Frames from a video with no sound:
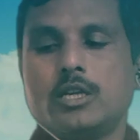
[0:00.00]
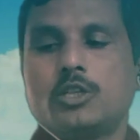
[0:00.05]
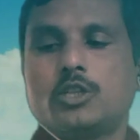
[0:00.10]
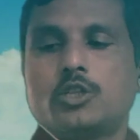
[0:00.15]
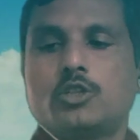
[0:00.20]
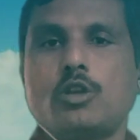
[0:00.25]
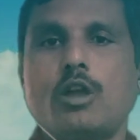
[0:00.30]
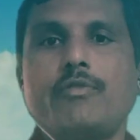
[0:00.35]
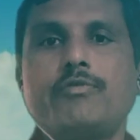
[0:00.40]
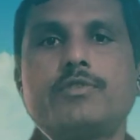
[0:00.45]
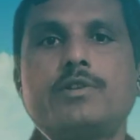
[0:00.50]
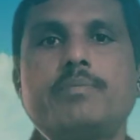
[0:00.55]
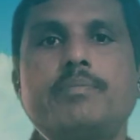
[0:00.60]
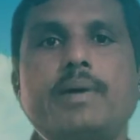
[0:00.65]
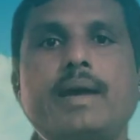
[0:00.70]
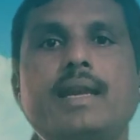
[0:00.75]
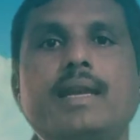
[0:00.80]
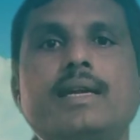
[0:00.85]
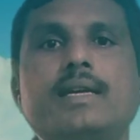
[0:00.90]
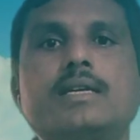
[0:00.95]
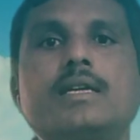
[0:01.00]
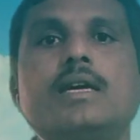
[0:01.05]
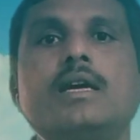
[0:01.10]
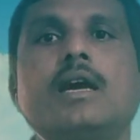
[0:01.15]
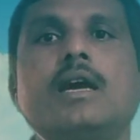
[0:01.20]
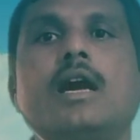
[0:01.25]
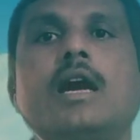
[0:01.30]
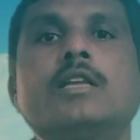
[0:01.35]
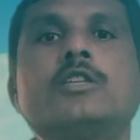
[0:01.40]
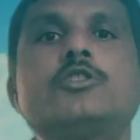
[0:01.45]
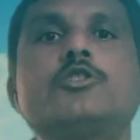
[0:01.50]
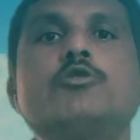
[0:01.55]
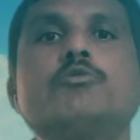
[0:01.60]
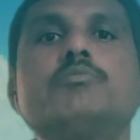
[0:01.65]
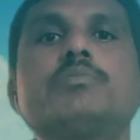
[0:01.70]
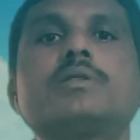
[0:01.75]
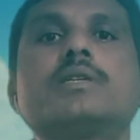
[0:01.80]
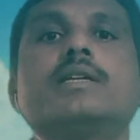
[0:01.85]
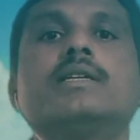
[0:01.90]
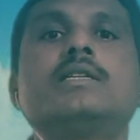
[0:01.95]
Soft palate
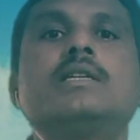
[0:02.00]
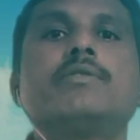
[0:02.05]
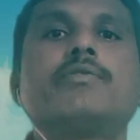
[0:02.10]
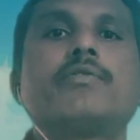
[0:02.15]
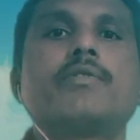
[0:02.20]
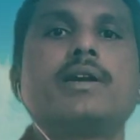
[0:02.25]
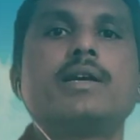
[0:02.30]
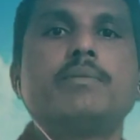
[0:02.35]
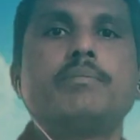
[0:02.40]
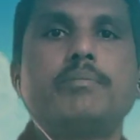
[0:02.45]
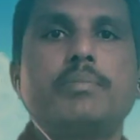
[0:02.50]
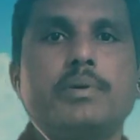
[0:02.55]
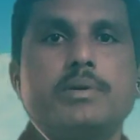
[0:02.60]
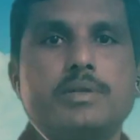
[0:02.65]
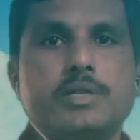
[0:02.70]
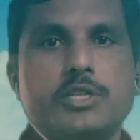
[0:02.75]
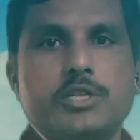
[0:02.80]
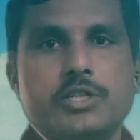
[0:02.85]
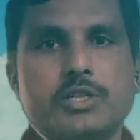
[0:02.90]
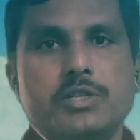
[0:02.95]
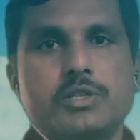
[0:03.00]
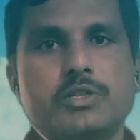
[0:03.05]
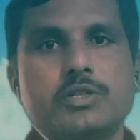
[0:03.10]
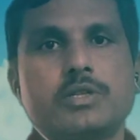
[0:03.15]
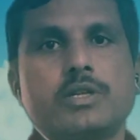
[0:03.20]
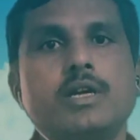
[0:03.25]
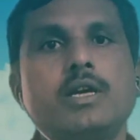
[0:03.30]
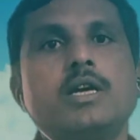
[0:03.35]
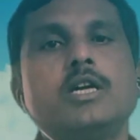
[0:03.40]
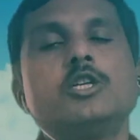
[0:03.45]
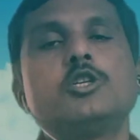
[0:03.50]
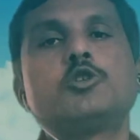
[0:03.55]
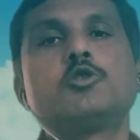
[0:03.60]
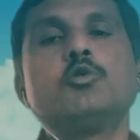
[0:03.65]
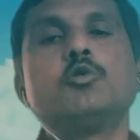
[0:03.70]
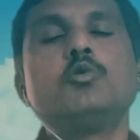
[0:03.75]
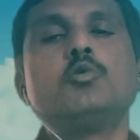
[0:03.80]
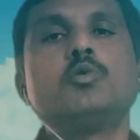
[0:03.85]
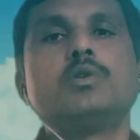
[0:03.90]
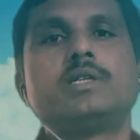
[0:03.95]
assumes different positions,
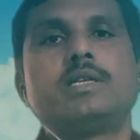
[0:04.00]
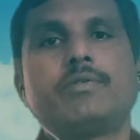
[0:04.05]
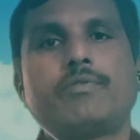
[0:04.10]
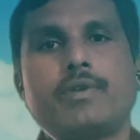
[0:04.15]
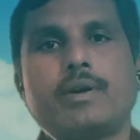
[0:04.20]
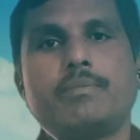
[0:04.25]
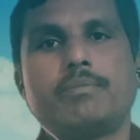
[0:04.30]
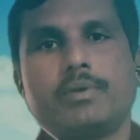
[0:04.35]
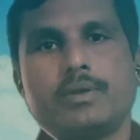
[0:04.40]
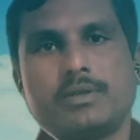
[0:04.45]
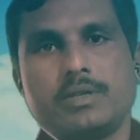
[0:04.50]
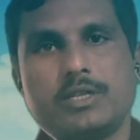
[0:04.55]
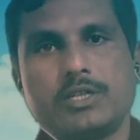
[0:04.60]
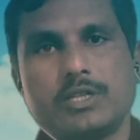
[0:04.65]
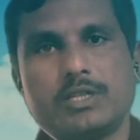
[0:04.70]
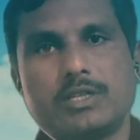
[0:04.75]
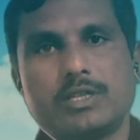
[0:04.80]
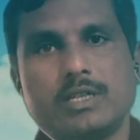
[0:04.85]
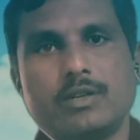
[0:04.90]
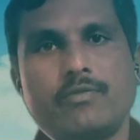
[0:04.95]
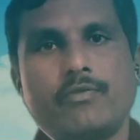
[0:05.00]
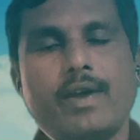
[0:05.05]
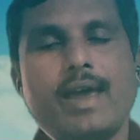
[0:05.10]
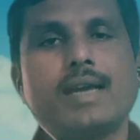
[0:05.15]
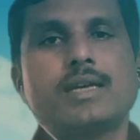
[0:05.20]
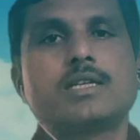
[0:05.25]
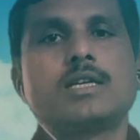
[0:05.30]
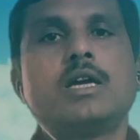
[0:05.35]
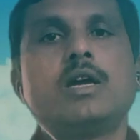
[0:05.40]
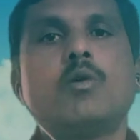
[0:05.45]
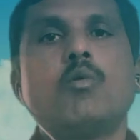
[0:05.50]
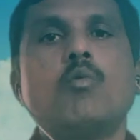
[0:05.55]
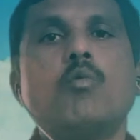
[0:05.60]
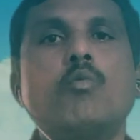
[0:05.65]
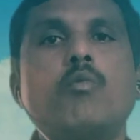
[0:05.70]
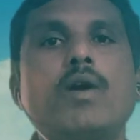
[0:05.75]
two different positions in fact.